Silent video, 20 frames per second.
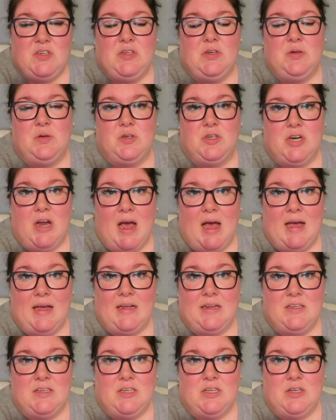to
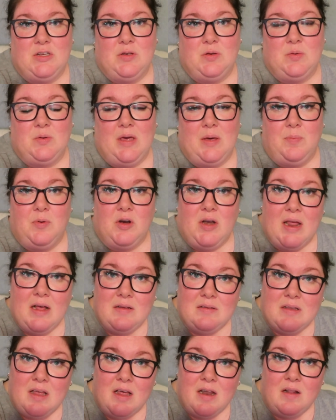try to keep your
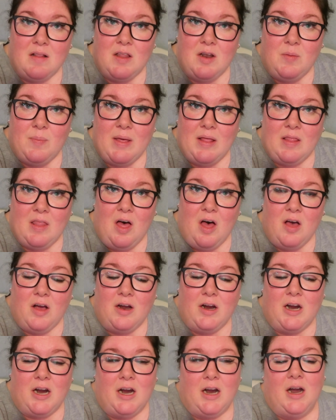nails on a little bit
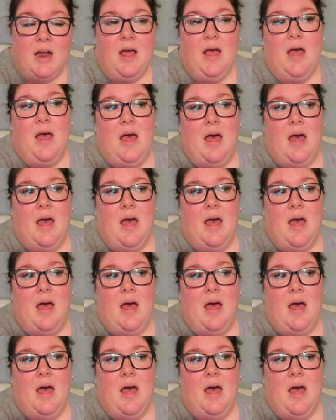longer,